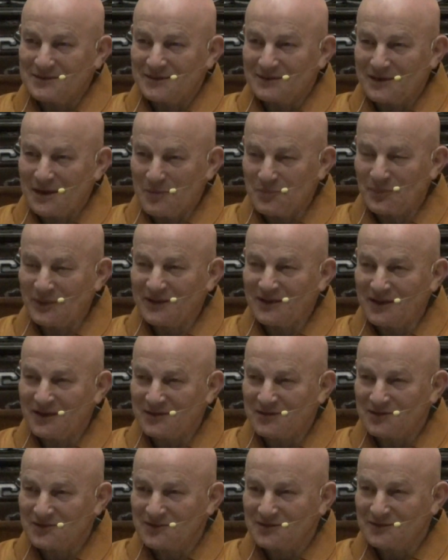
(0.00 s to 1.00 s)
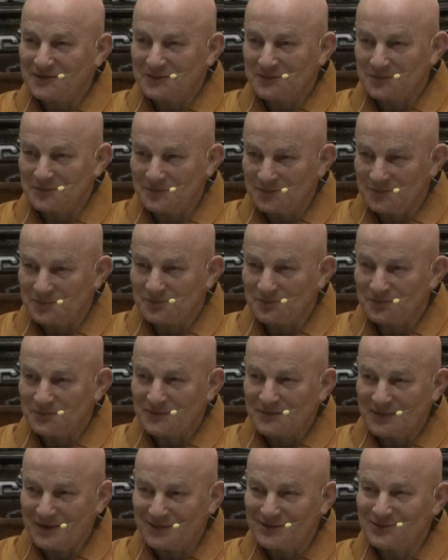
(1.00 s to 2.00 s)
happiness, hmm?
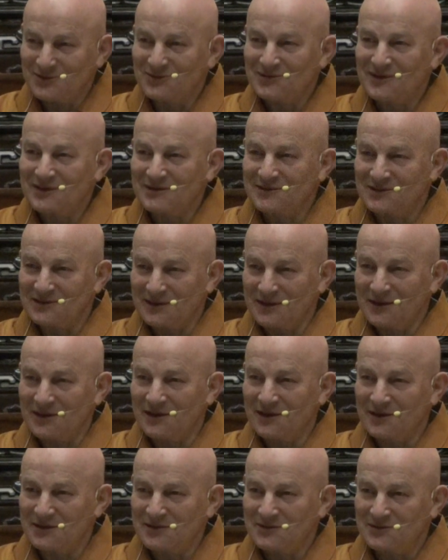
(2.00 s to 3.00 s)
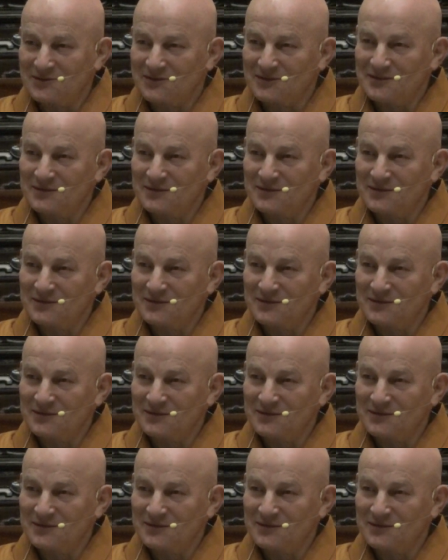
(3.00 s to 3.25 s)
and you can realize